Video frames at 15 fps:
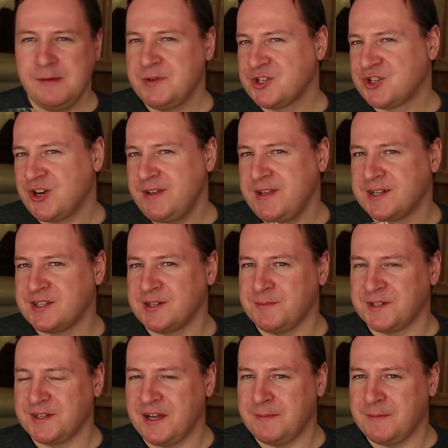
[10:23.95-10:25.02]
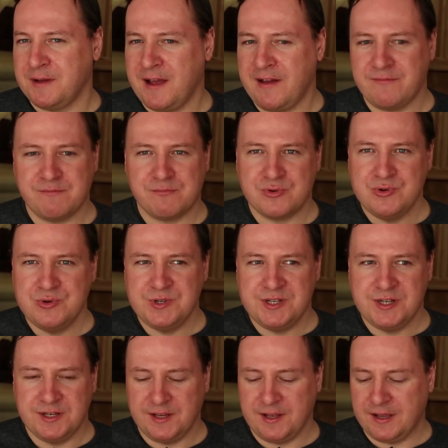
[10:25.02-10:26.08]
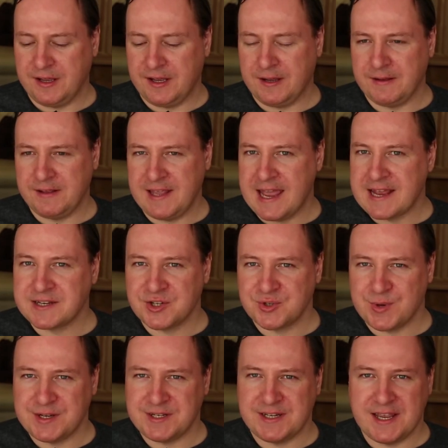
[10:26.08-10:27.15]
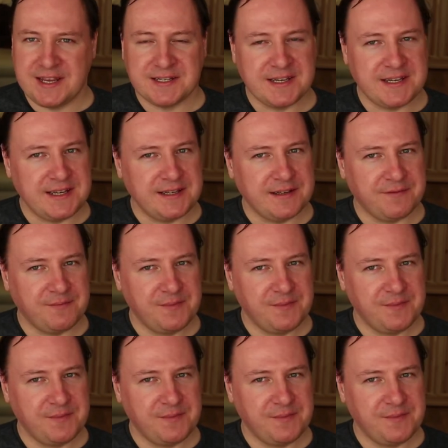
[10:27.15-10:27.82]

I must try that sometime. I haven't brewed yet in 2018.